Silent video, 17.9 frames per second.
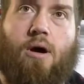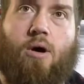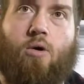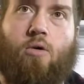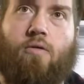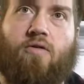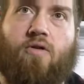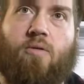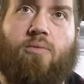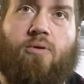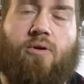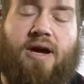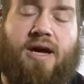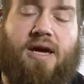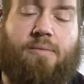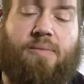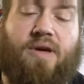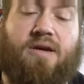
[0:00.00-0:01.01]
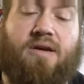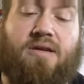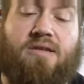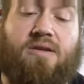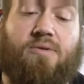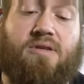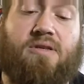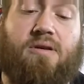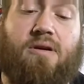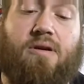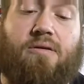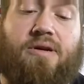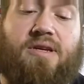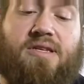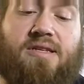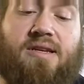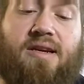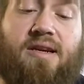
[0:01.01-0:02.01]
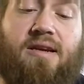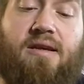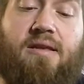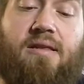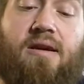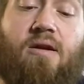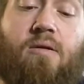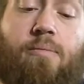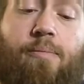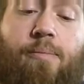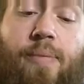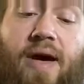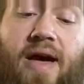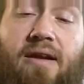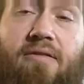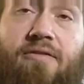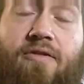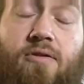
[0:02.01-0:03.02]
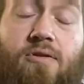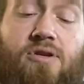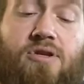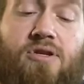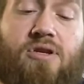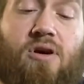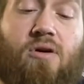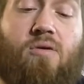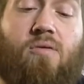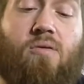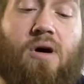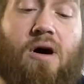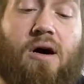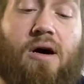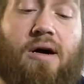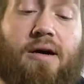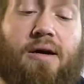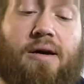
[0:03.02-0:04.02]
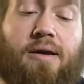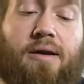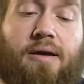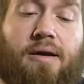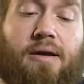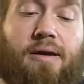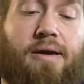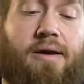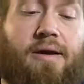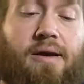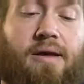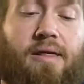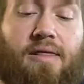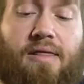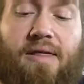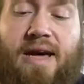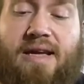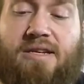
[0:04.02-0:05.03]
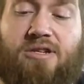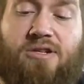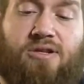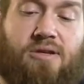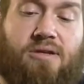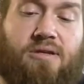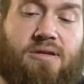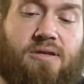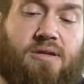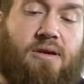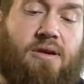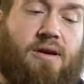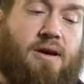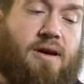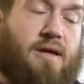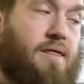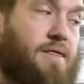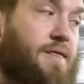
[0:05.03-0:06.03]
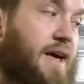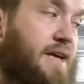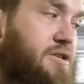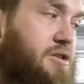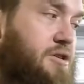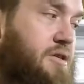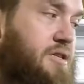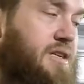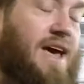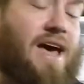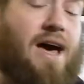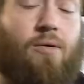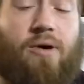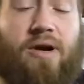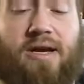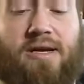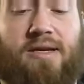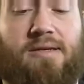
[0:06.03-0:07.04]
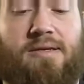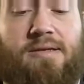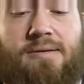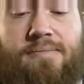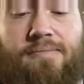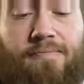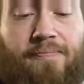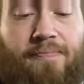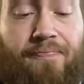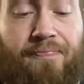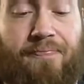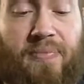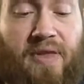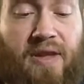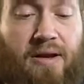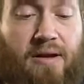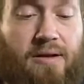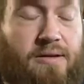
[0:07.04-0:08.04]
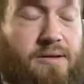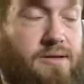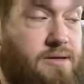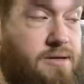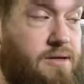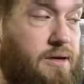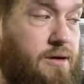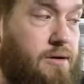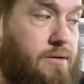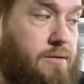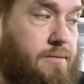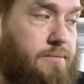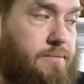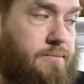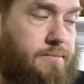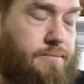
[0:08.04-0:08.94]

overplay it, because it was literally sitting in there bent for so long, that's just how it is. So,